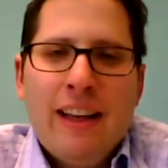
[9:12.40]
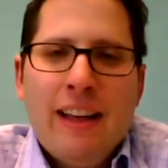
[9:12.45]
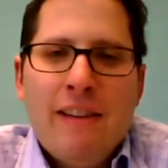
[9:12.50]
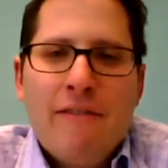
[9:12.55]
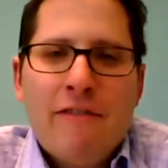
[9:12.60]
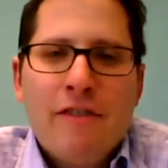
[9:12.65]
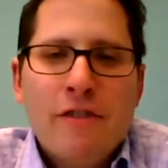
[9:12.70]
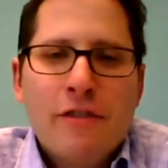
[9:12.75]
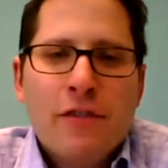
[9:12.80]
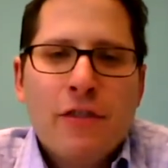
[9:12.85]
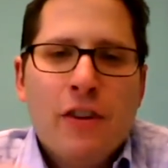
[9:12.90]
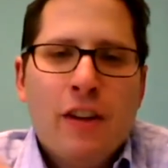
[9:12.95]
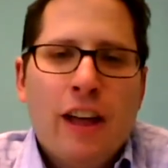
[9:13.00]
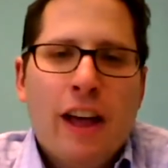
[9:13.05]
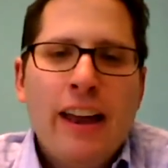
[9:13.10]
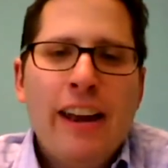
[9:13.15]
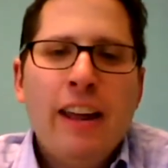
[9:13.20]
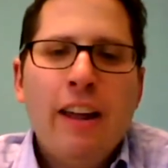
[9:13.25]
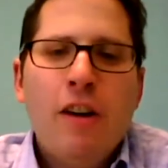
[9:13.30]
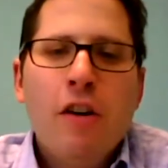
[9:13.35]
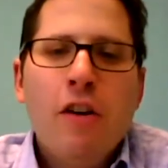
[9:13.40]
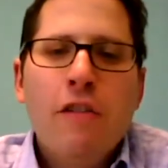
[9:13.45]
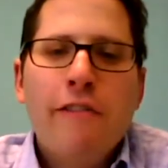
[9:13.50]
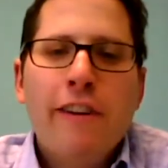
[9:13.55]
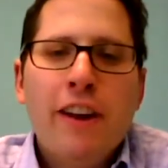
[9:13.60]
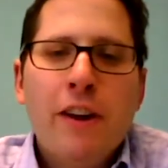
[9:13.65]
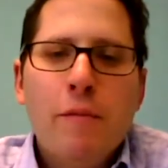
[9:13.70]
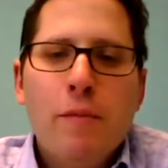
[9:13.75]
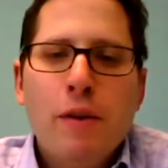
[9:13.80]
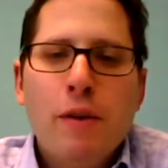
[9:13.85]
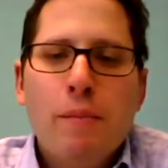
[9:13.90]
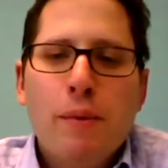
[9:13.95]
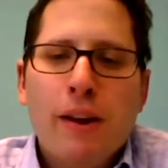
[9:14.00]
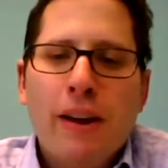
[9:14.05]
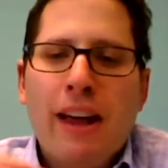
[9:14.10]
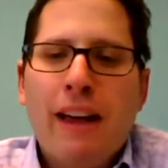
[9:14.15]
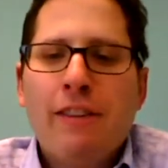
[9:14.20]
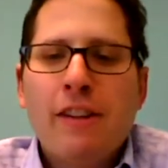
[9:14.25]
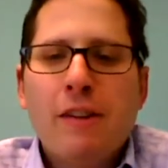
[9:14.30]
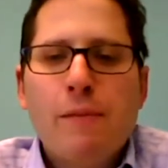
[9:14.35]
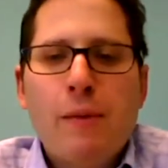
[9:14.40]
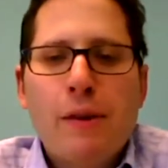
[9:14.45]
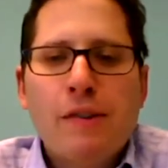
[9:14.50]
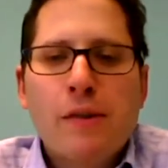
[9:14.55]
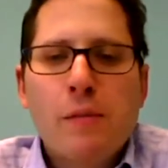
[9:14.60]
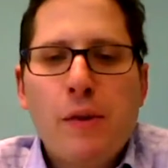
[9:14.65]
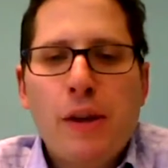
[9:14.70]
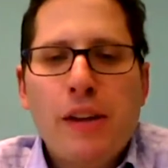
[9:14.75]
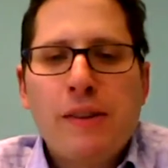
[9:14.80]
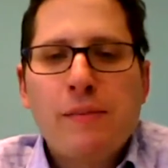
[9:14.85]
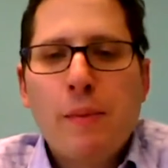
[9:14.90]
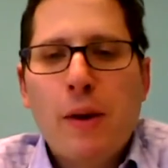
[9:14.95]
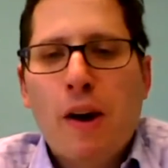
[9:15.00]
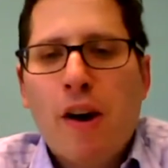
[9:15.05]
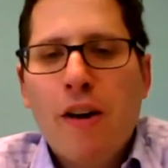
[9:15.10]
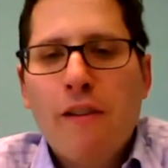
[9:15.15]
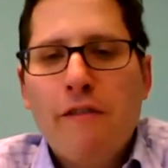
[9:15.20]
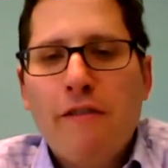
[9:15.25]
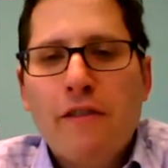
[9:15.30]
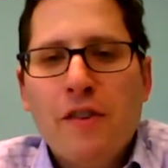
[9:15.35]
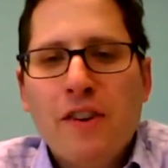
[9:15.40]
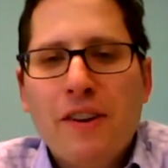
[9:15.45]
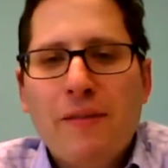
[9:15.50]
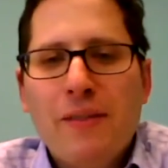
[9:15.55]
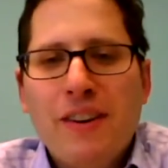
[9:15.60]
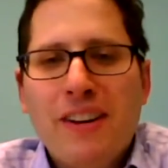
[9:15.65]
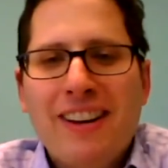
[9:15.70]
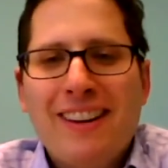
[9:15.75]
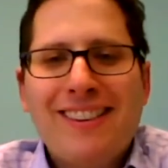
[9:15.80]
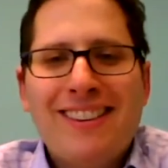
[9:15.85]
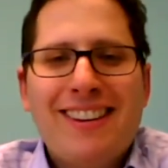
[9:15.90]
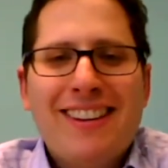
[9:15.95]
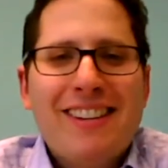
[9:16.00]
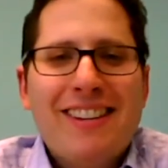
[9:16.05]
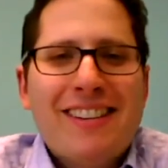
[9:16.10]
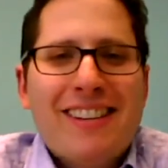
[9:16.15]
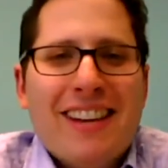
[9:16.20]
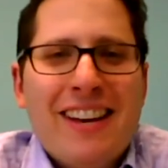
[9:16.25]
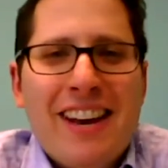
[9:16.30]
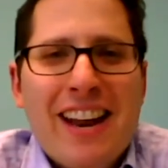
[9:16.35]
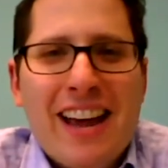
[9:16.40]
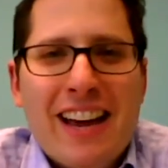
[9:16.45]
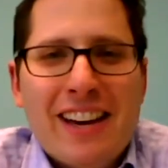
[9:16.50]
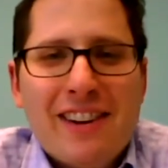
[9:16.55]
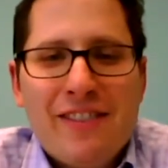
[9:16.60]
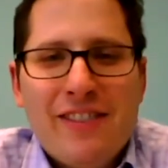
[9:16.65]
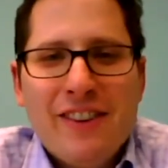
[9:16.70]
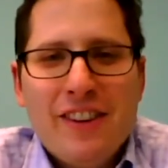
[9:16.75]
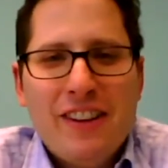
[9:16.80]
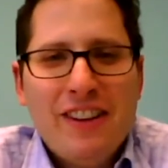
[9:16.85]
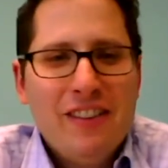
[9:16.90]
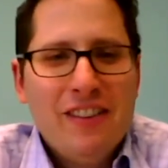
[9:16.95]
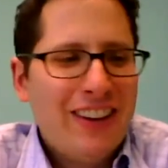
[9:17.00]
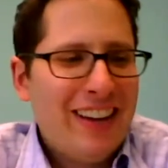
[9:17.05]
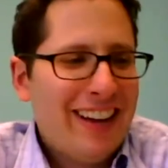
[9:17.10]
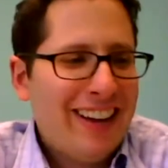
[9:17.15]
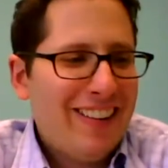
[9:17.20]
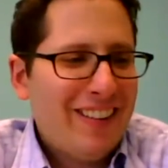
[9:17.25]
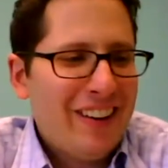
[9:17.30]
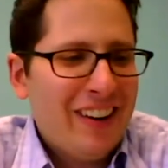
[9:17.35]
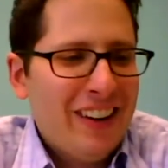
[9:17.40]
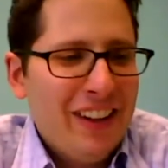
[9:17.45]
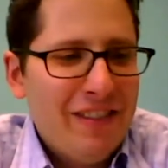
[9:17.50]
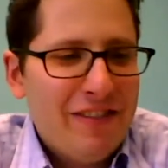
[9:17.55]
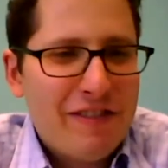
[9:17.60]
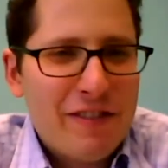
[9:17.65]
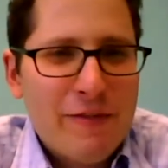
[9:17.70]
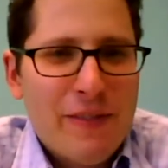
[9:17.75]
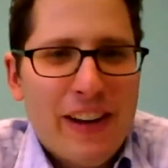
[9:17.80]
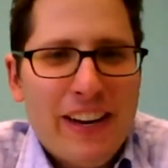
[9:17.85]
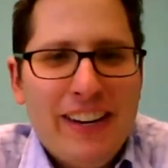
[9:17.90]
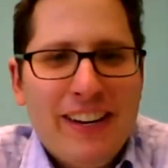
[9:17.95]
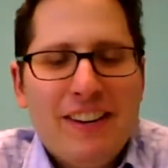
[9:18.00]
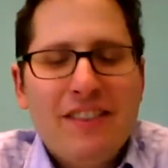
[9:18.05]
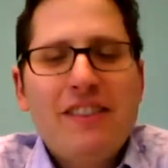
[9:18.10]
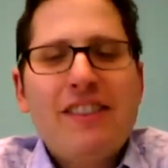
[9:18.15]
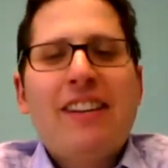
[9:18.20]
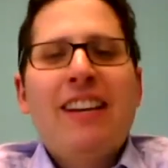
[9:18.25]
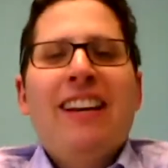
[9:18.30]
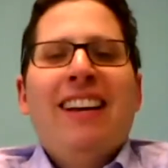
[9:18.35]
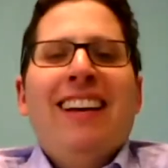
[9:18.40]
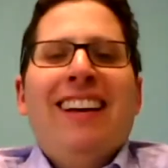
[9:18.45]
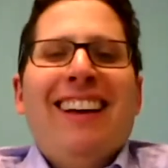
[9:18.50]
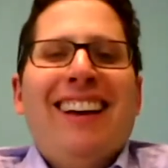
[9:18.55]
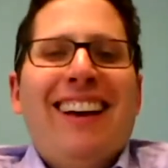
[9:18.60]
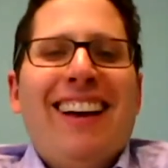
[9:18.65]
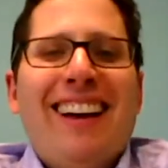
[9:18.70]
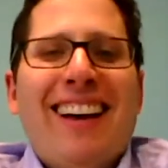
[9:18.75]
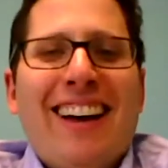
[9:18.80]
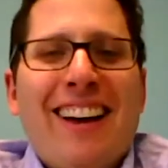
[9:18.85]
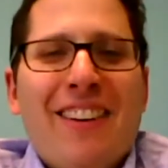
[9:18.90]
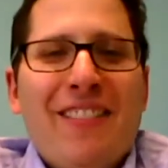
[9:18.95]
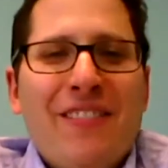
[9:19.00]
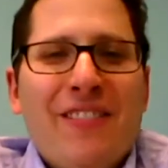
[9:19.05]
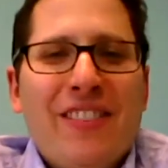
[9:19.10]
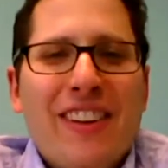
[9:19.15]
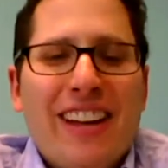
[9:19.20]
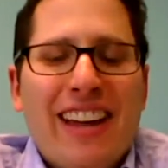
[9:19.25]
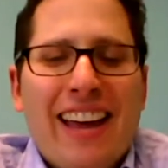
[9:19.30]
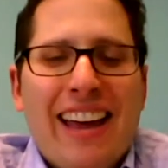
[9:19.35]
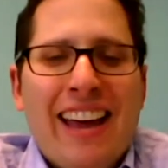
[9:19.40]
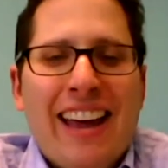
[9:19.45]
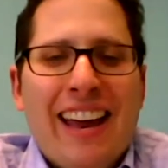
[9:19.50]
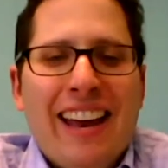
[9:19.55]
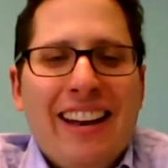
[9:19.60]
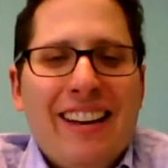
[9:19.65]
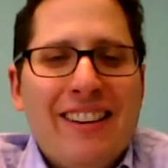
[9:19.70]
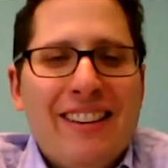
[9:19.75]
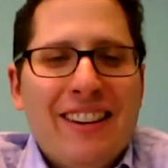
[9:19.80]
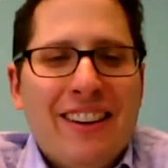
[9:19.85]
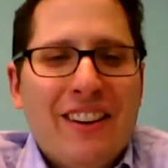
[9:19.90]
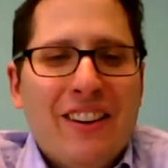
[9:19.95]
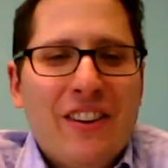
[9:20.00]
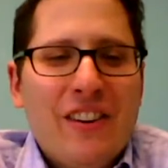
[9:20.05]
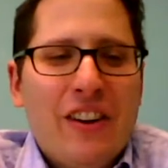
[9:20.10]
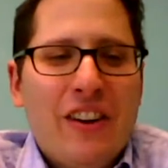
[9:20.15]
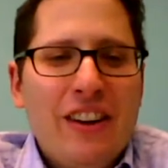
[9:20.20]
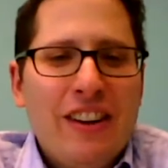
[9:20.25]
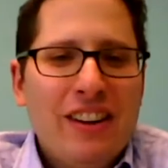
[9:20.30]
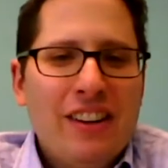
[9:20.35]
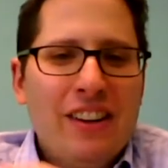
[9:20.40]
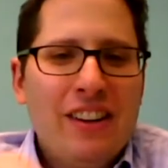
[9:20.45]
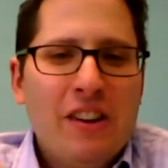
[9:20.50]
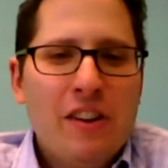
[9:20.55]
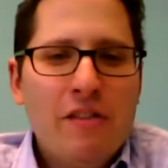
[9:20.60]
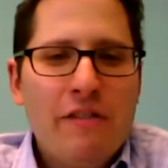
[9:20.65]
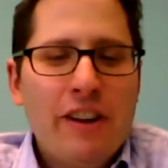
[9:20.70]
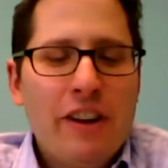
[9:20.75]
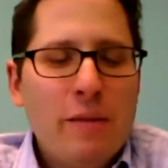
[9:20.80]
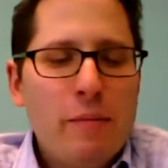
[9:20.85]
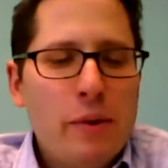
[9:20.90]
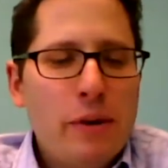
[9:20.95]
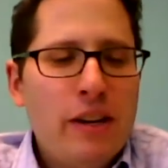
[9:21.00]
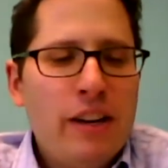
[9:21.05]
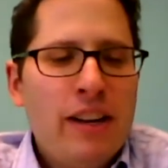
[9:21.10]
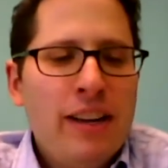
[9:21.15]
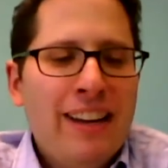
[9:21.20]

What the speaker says: First of all, I didn't go to Vanderbilt, but I have a special place in my heart for it because it is in Nashville, where I lived for many years. And so, go Vanderbilt.